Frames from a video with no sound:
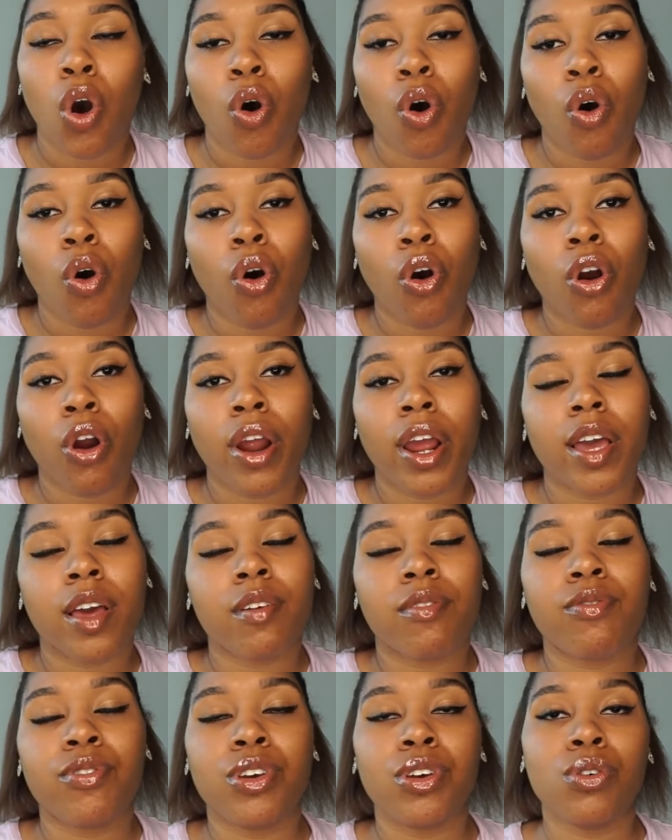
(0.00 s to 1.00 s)
Or
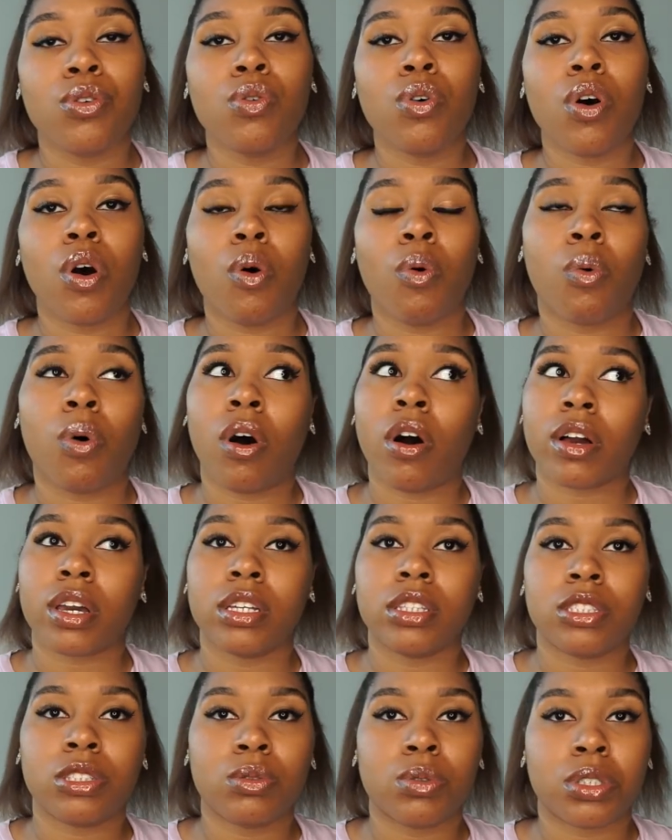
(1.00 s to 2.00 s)
if you walk
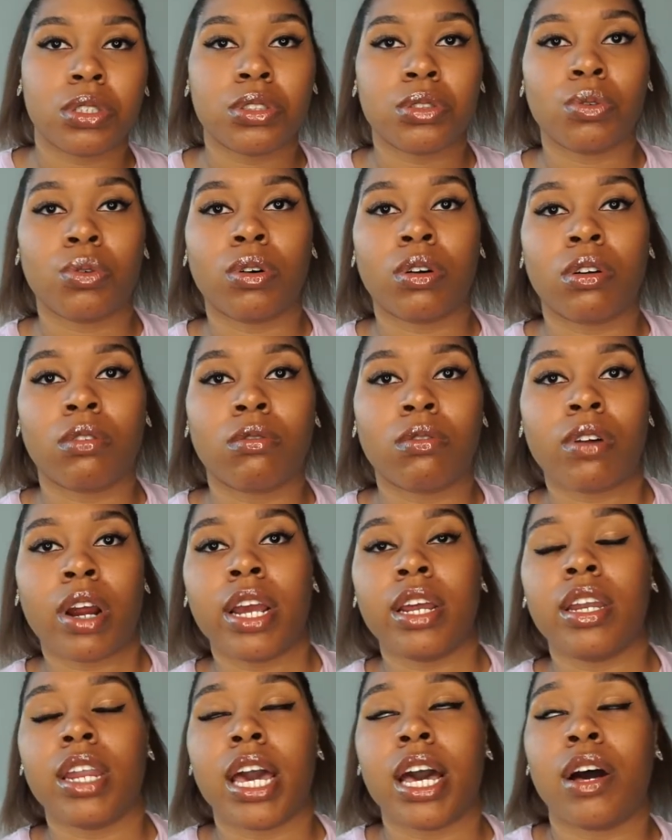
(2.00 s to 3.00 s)
into a store
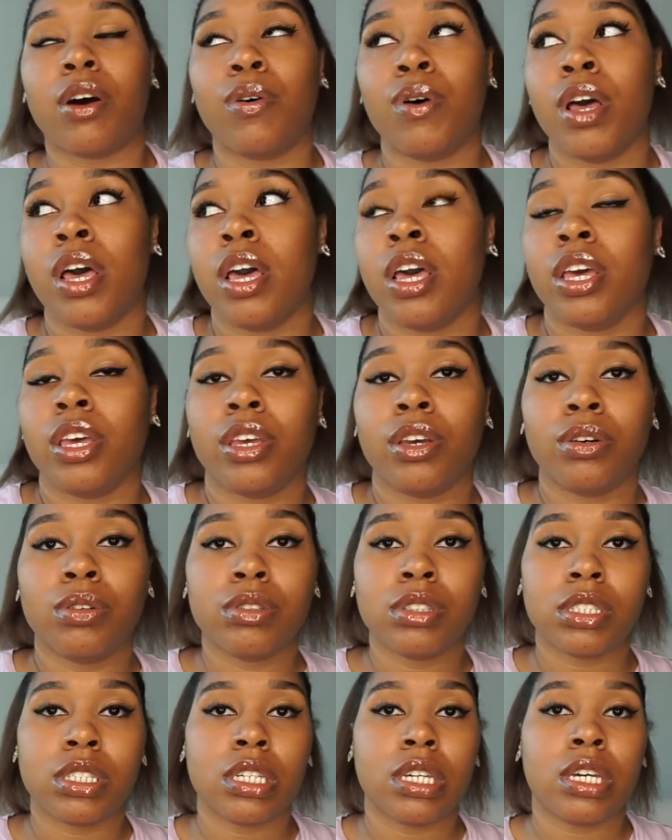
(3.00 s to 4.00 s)
right now, you'll
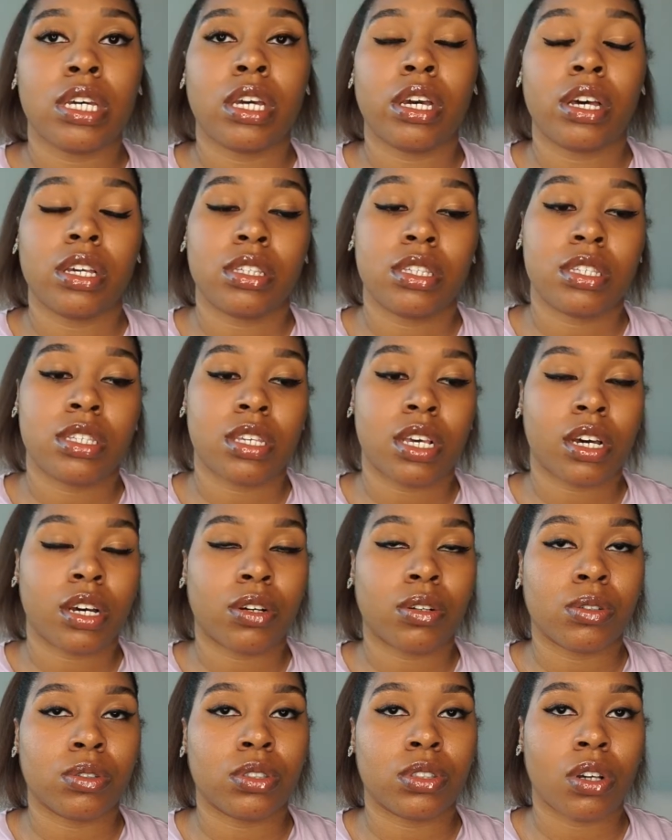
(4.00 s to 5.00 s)
see
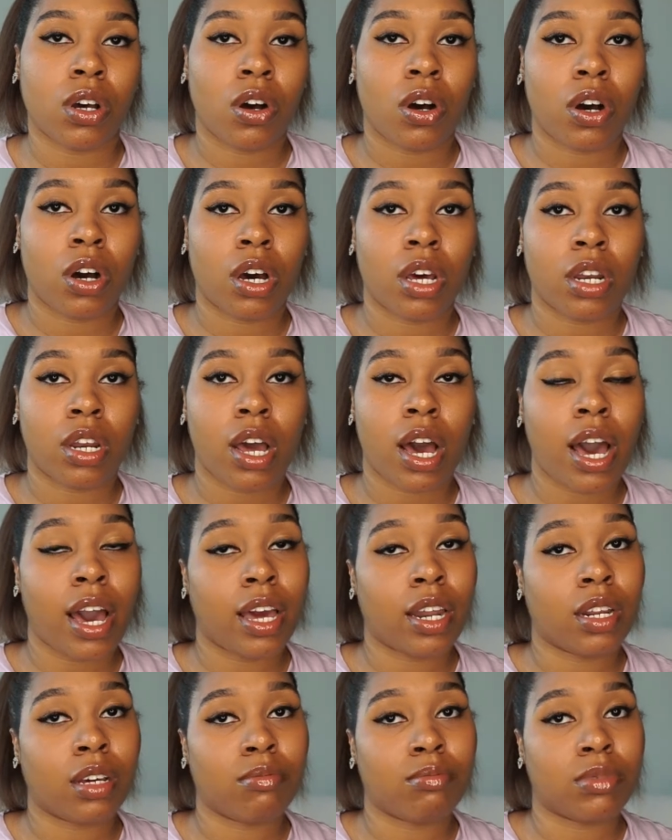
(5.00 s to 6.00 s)
sales on
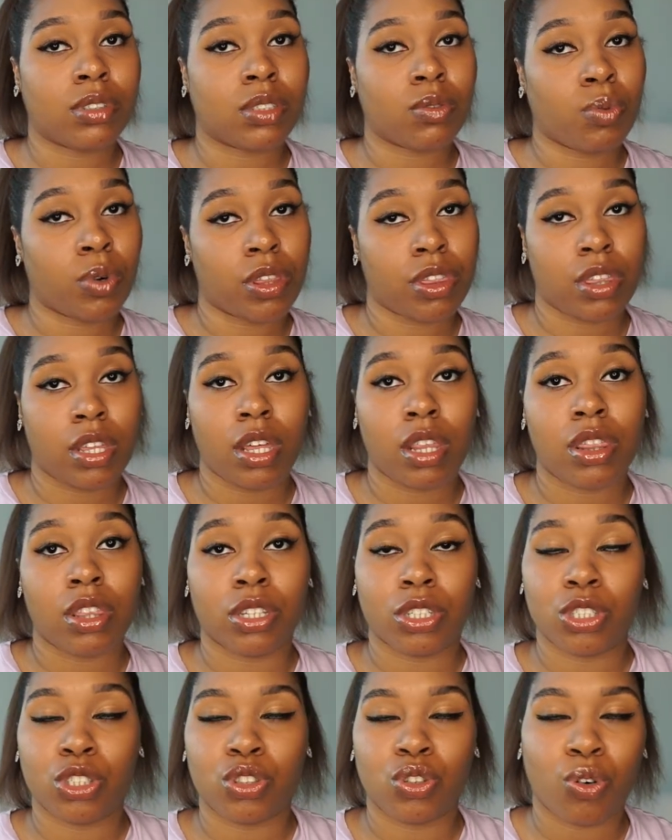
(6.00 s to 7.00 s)
items within the
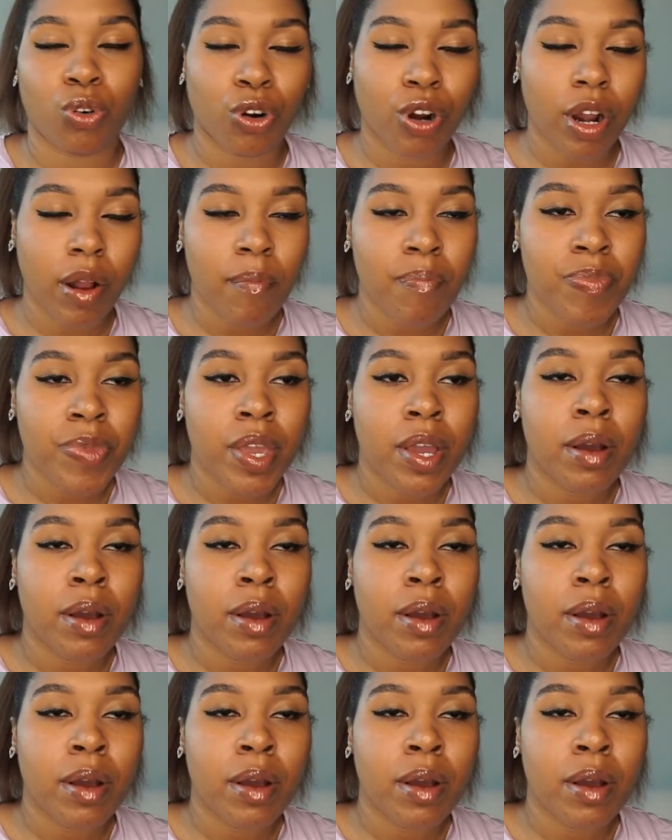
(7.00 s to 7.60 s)
store.